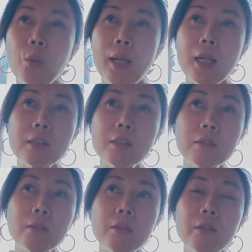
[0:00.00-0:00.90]
last
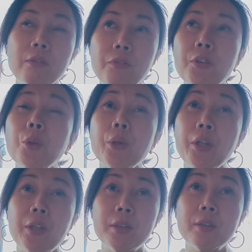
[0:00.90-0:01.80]
few
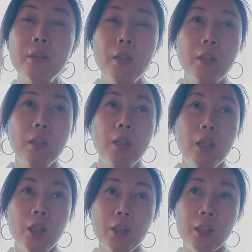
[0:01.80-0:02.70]
years,
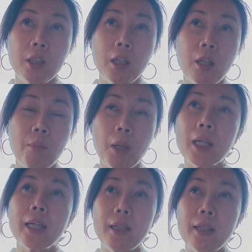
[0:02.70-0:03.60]
the
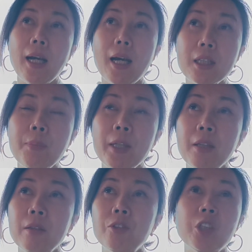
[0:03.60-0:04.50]
market has
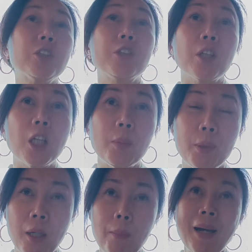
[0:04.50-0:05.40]
been
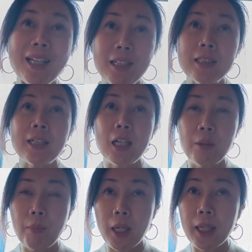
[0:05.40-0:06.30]
disturbed by this kind
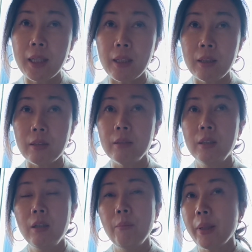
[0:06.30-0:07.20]
of marketing
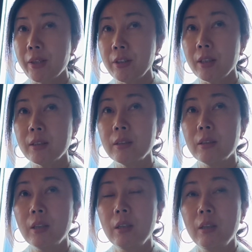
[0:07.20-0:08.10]
method.
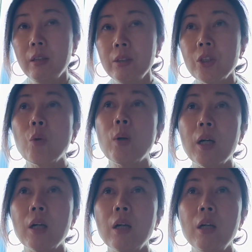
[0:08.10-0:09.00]
So
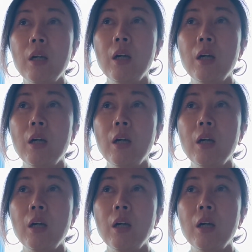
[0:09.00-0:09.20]
we're